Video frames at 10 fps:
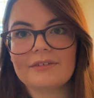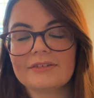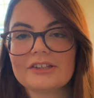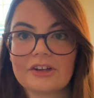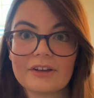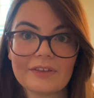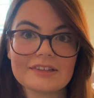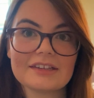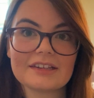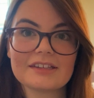So if that sounds
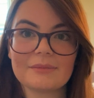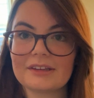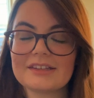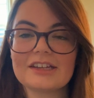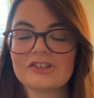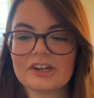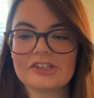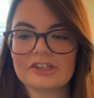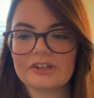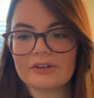like something that interests
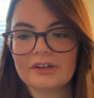you,